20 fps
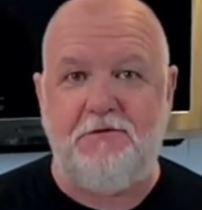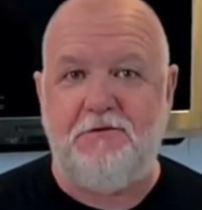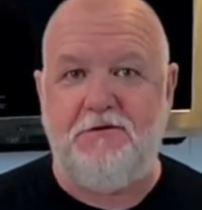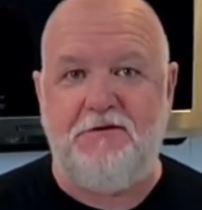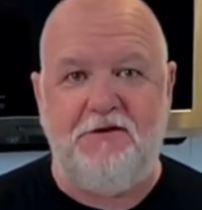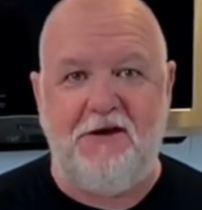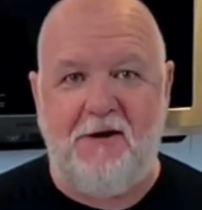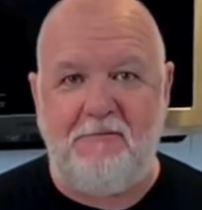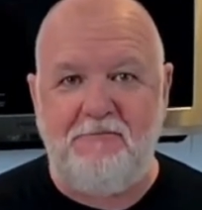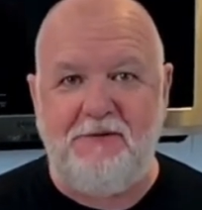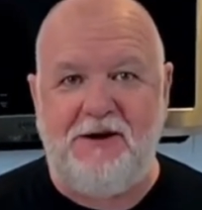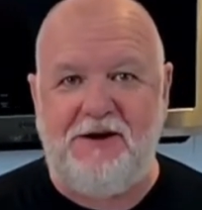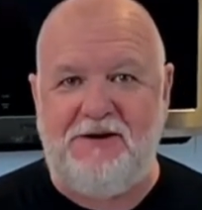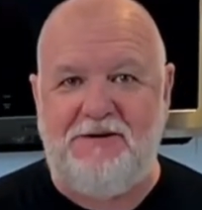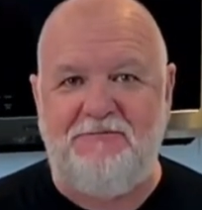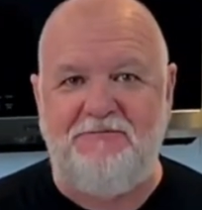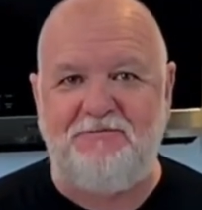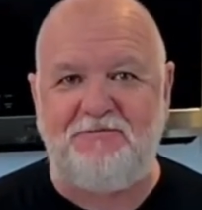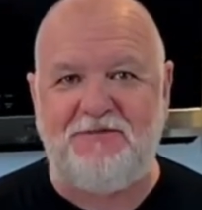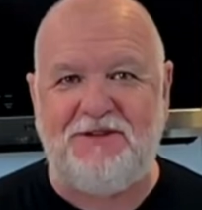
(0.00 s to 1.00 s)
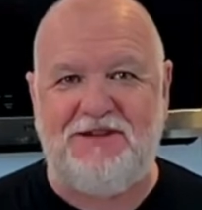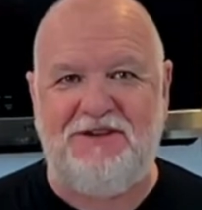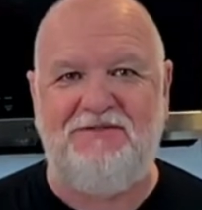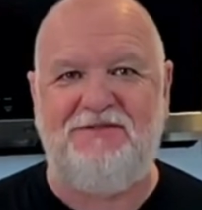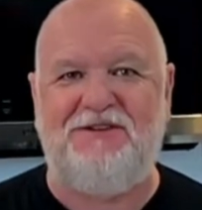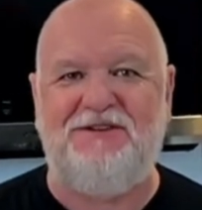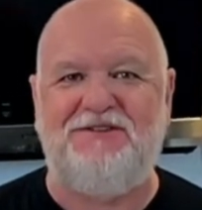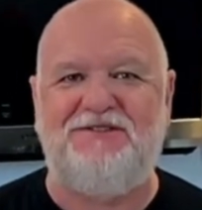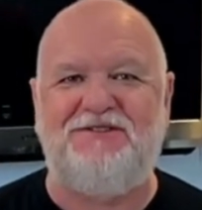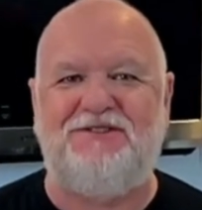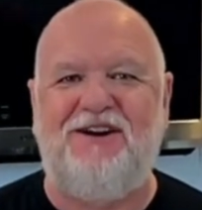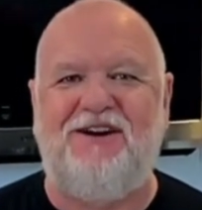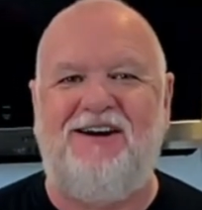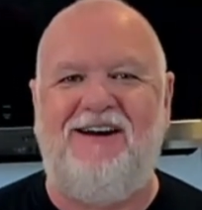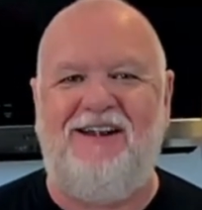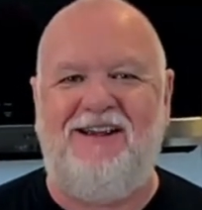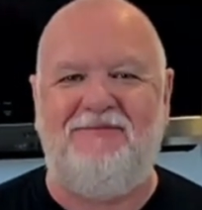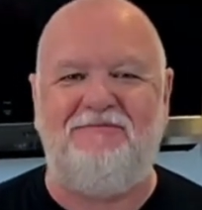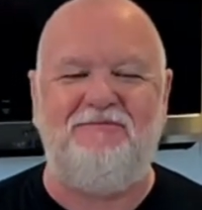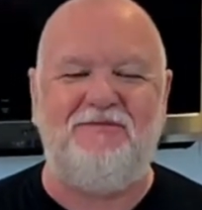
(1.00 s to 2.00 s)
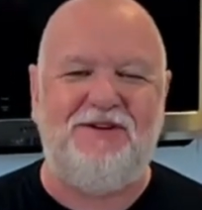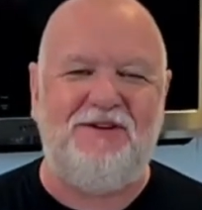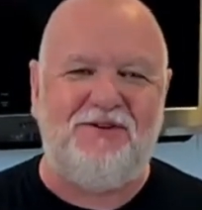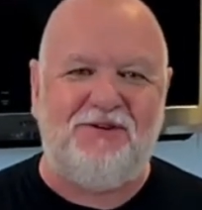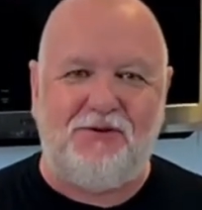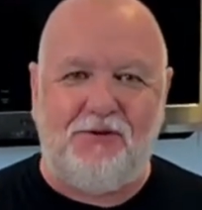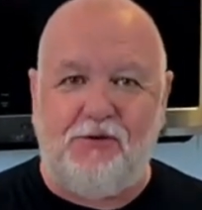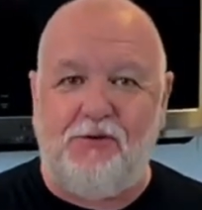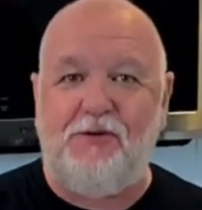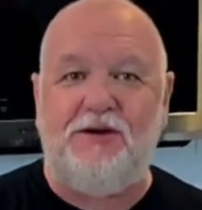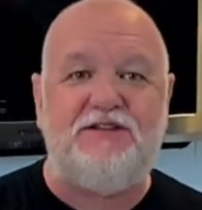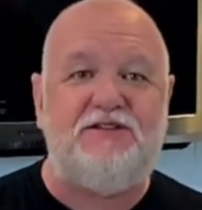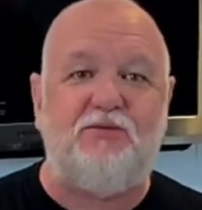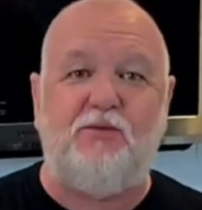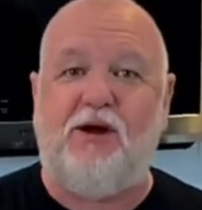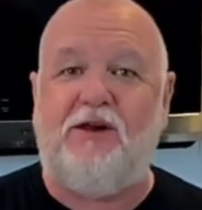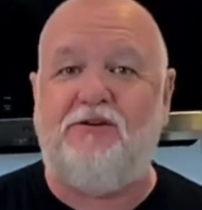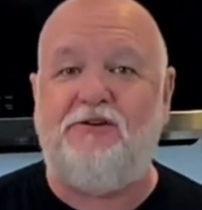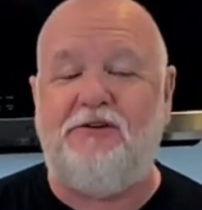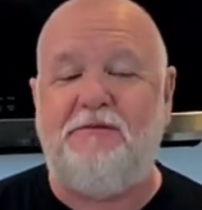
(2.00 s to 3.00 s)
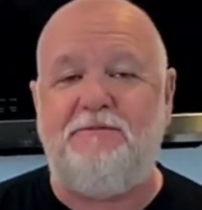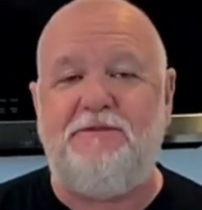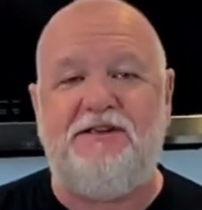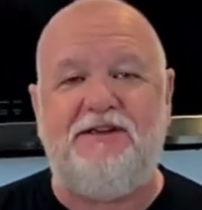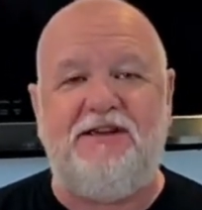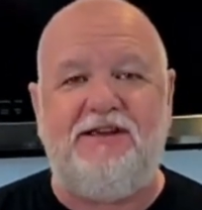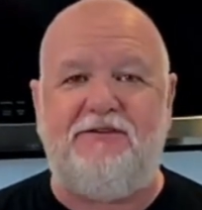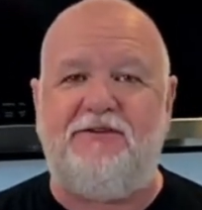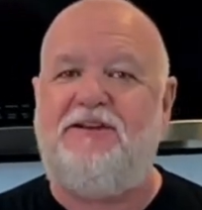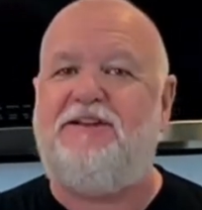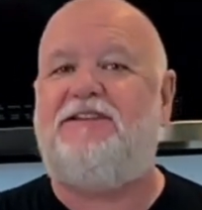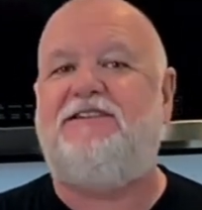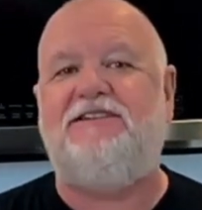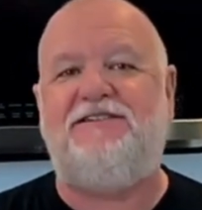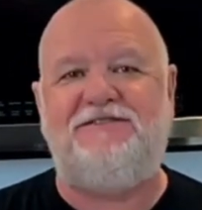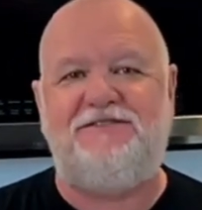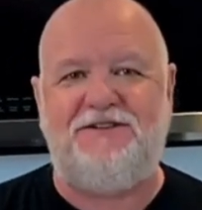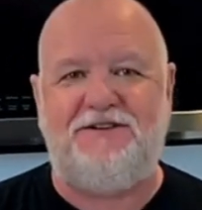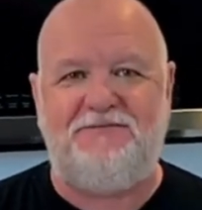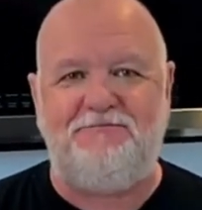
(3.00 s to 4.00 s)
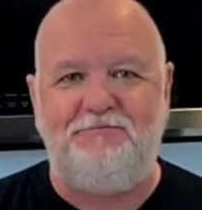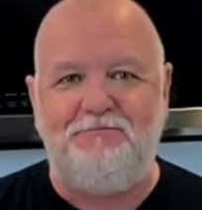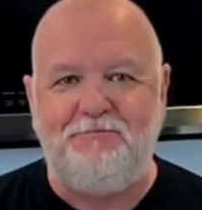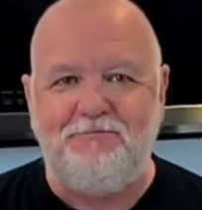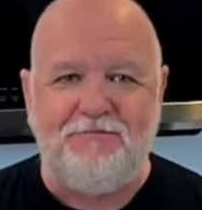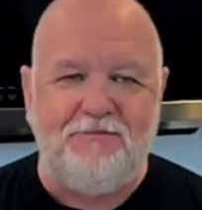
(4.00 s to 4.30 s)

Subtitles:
Gumbo, give it a try. You're always welcome here in the kitchen.